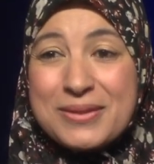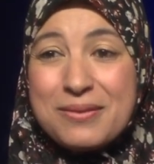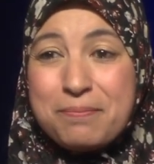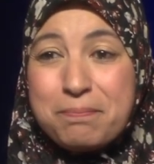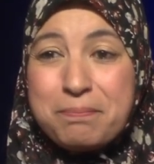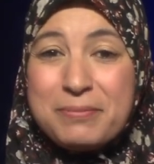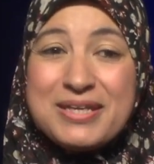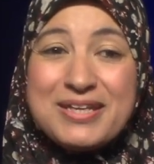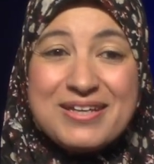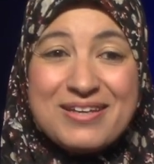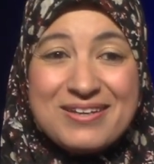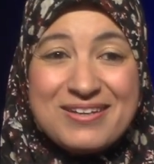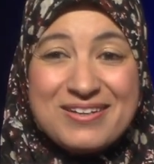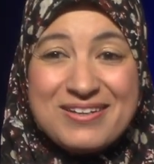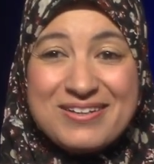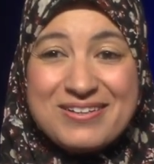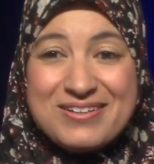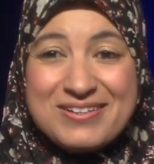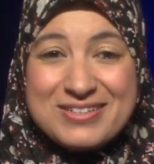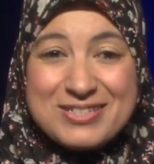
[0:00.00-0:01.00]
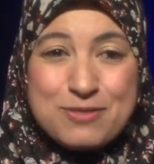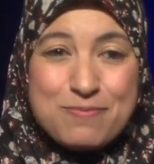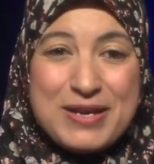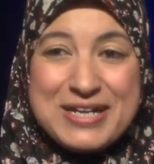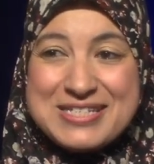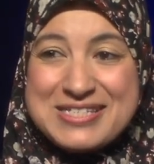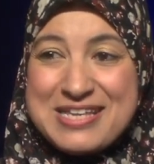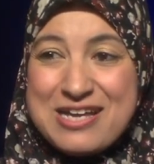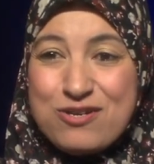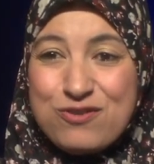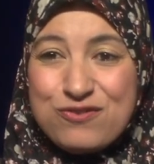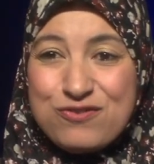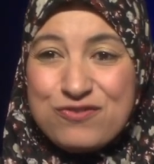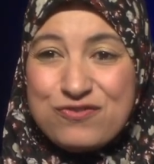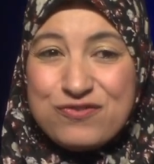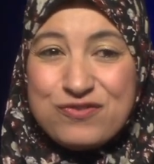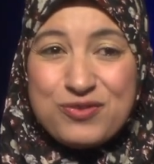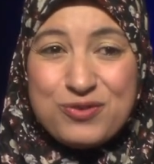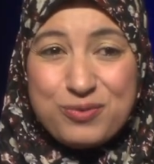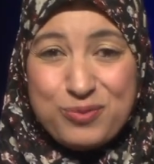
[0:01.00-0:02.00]
Me. It's myself,
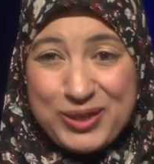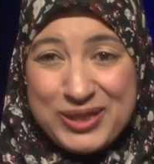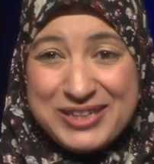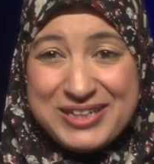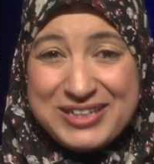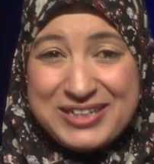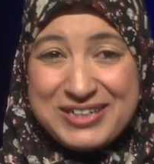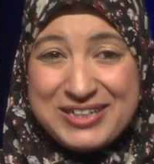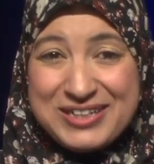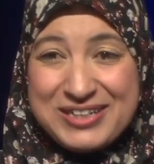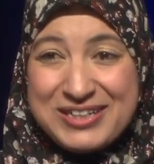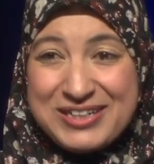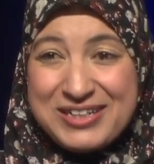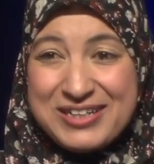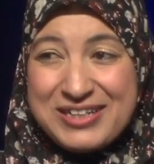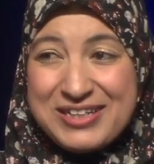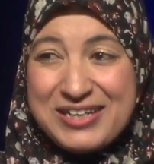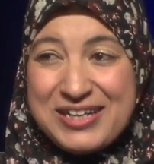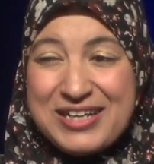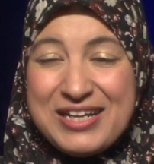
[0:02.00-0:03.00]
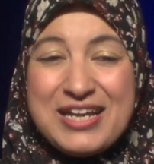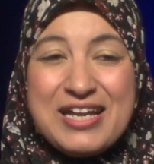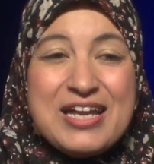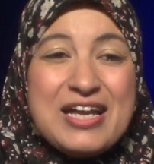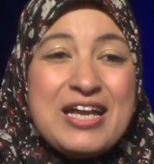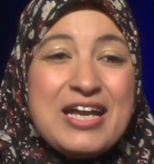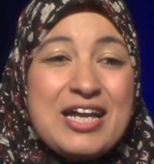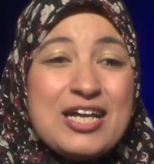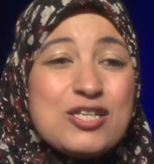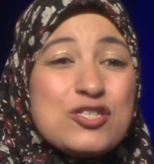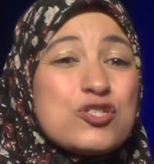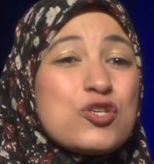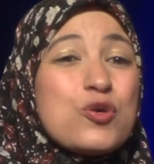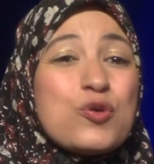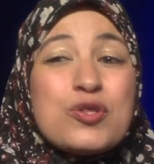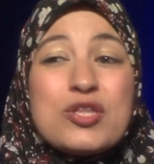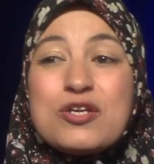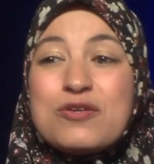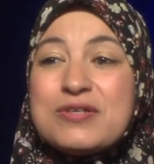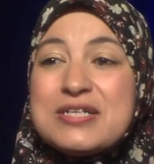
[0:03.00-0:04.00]
right? And so
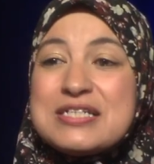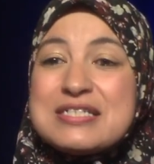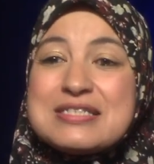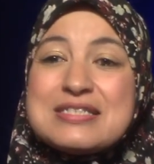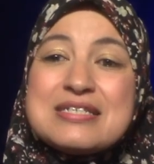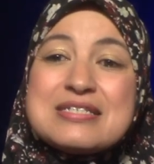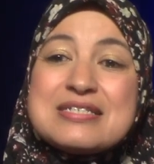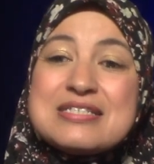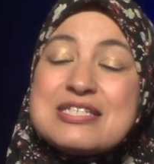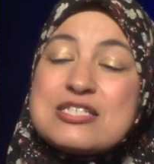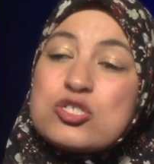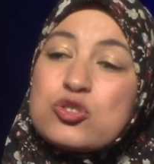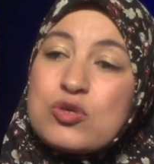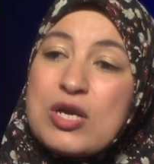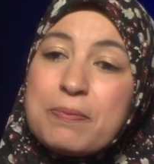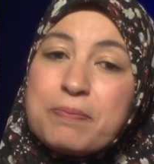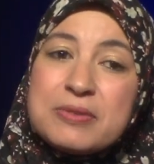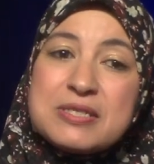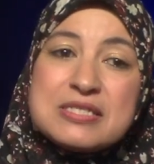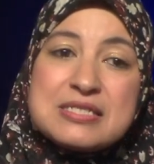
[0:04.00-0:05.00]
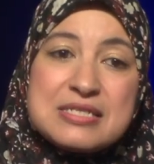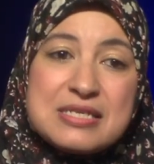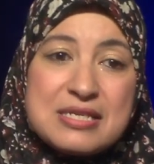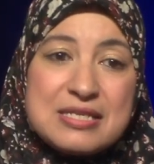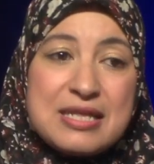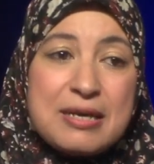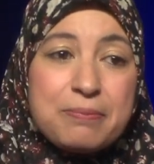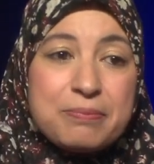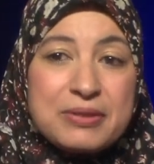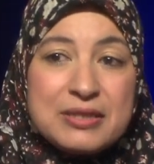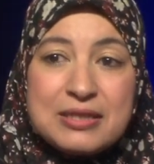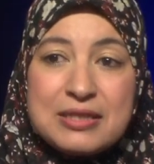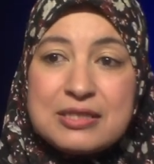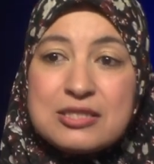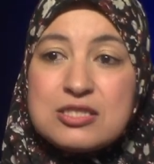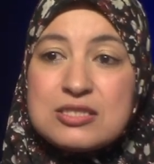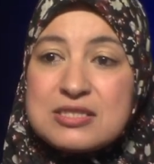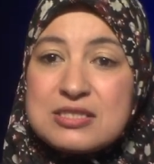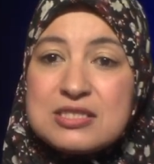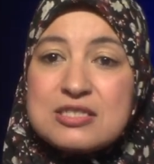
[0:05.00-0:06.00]
there is this discrepancy that
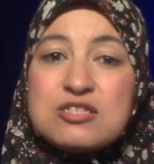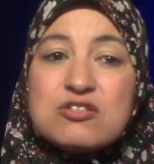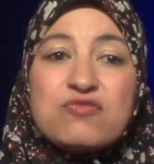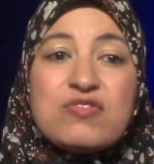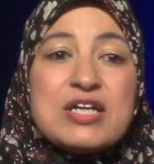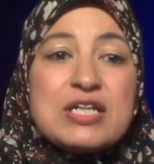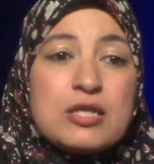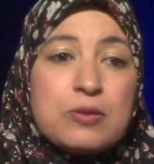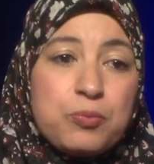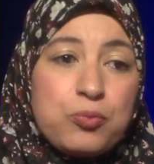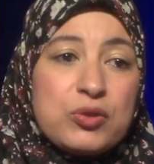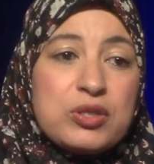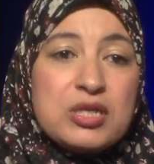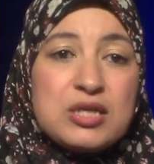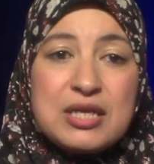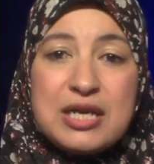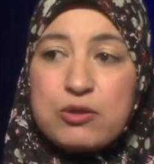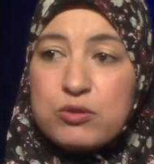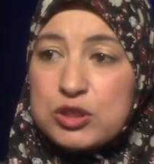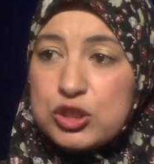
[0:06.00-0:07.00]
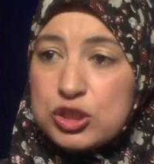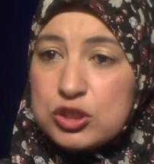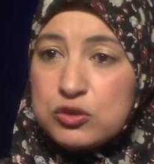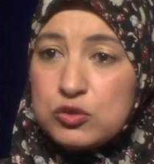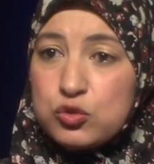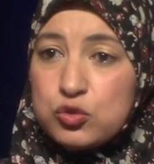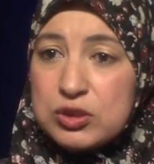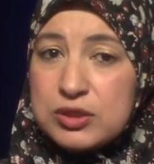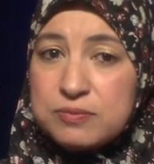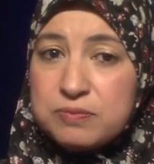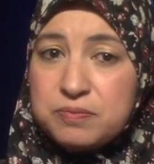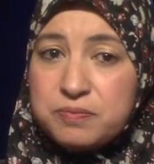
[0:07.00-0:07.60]
begins to develop within our children.